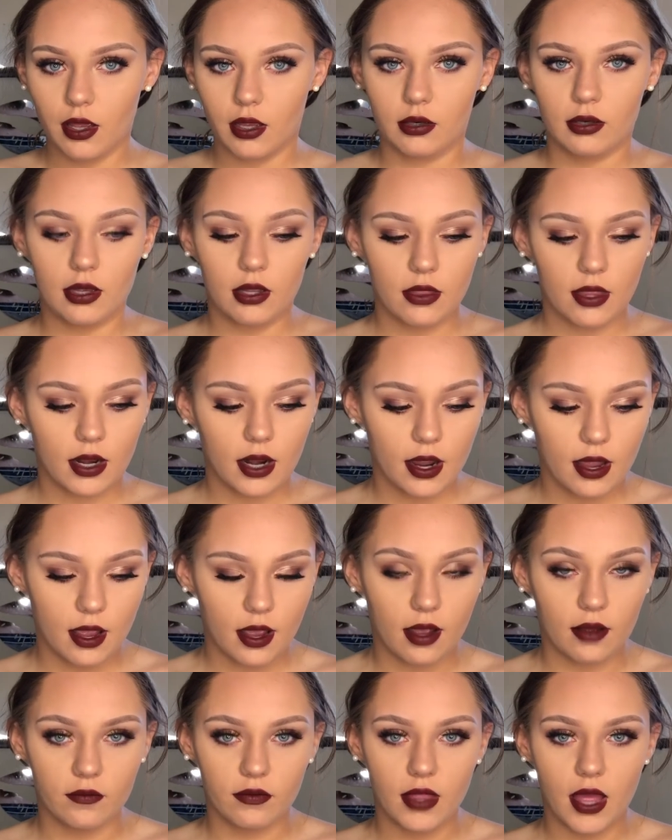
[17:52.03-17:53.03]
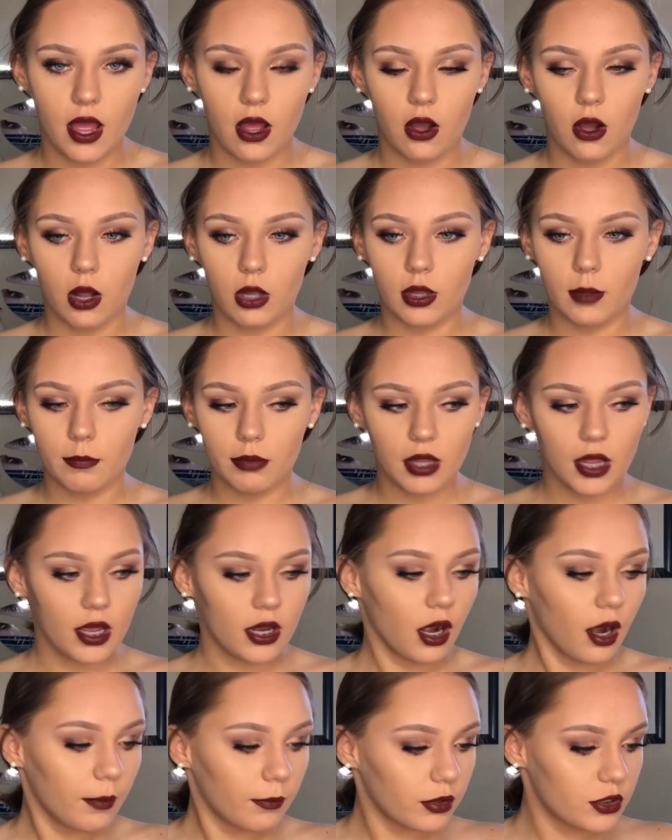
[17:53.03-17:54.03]
Now that I have that all applied,
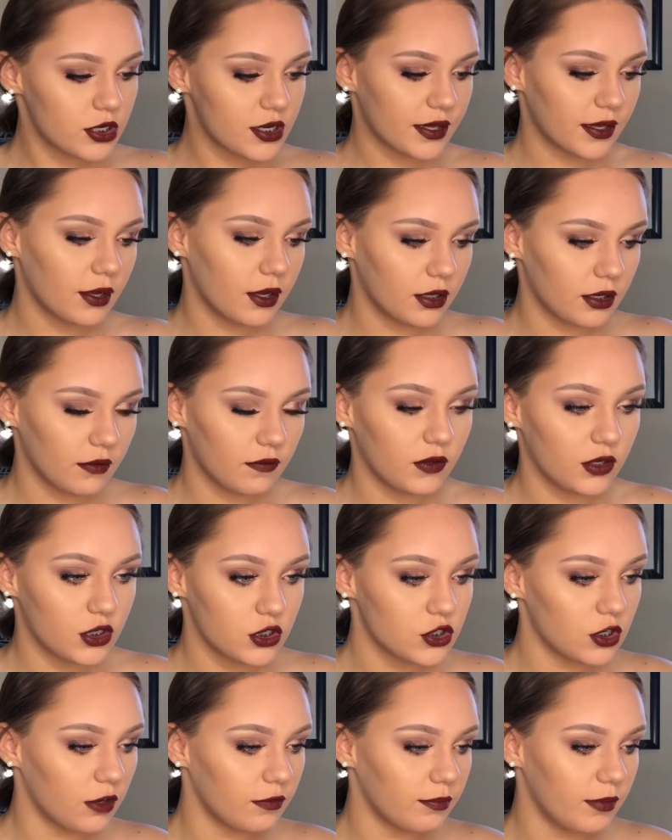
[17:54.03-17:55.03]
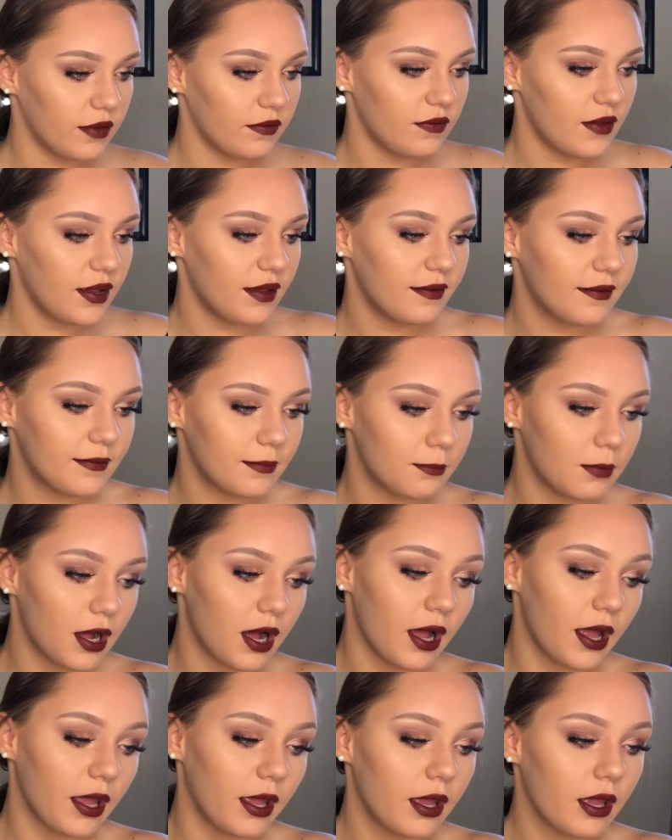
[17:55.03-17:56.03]
I'm just going to finish off my face
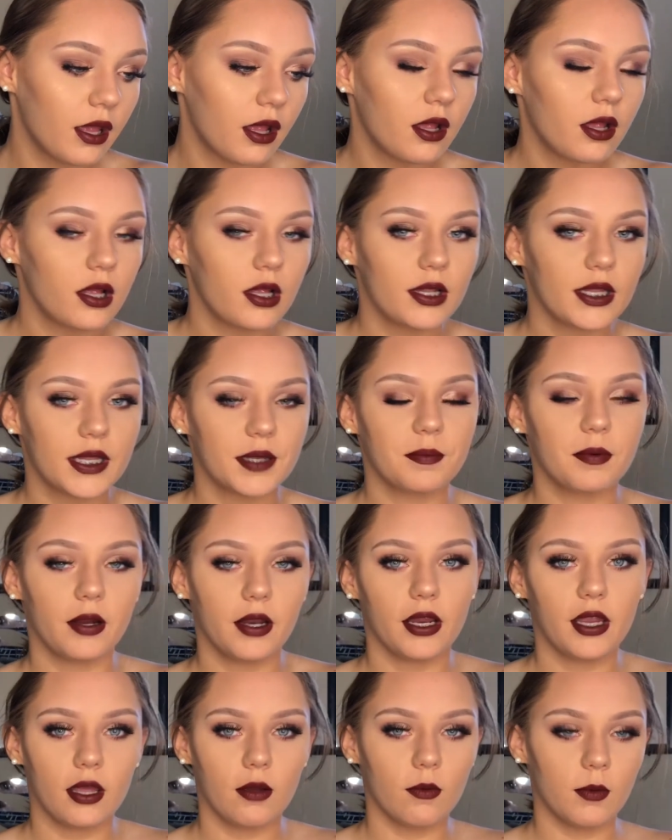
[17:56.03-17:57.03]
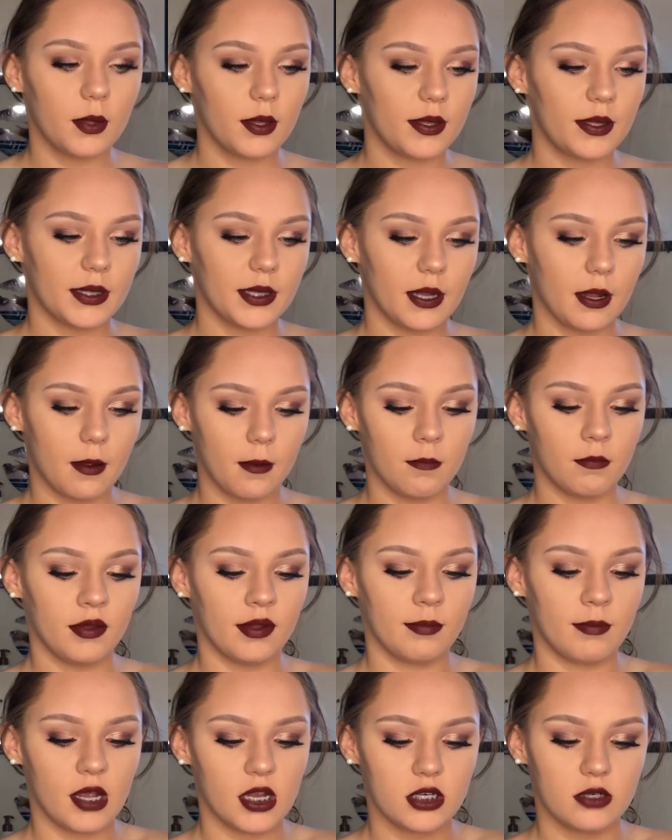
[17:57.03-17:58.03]
by spraying it with some
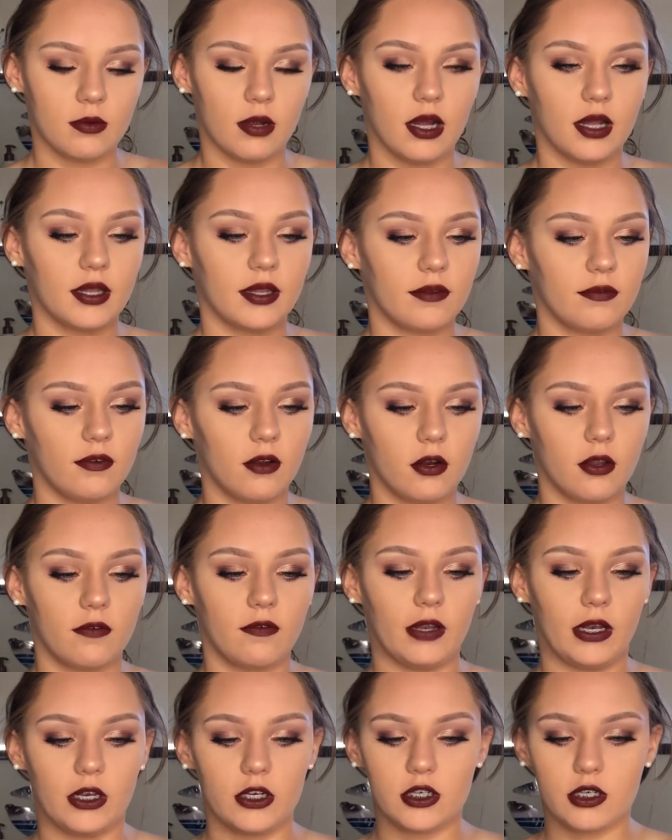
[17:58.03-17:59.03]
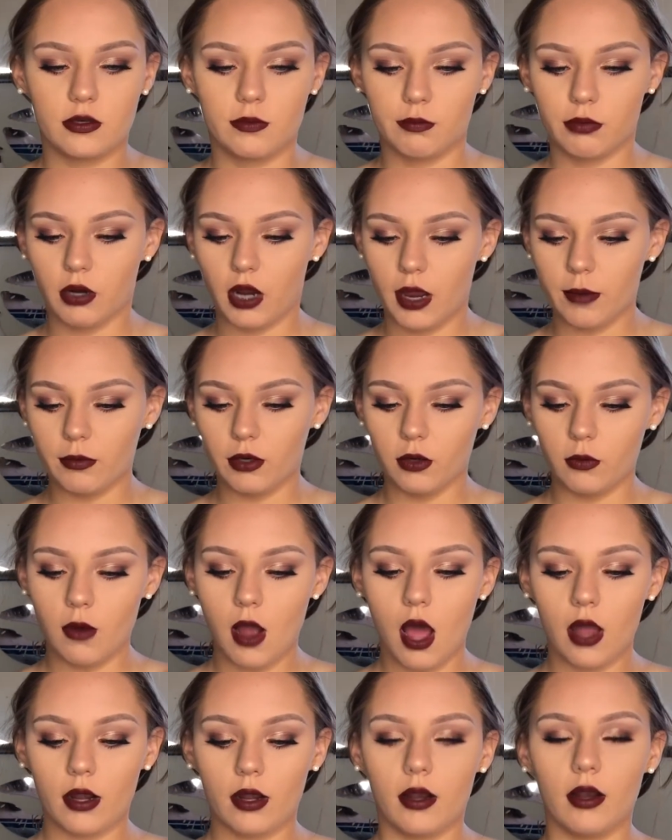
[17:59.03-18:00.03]
Smashbox Photo Finish Primer
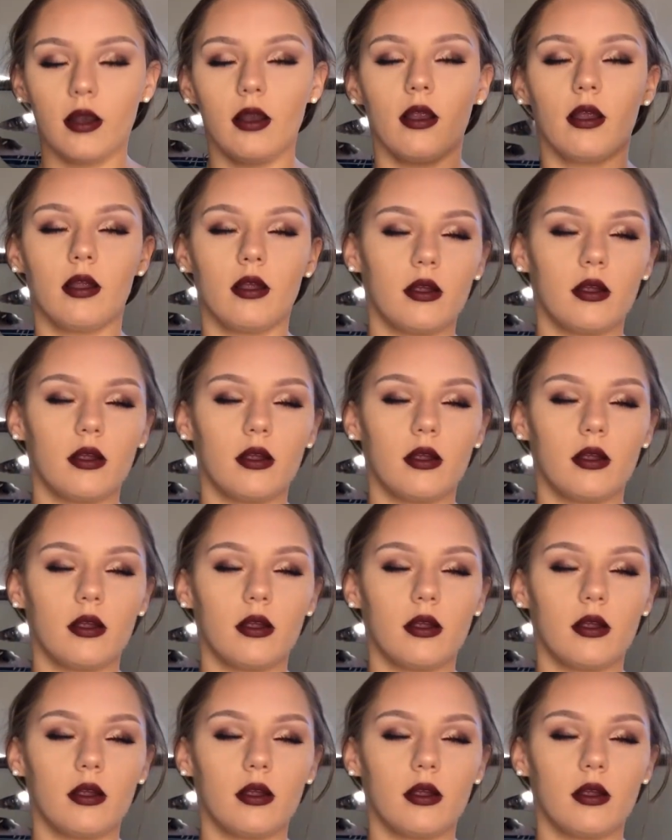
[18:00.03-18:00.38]
Water.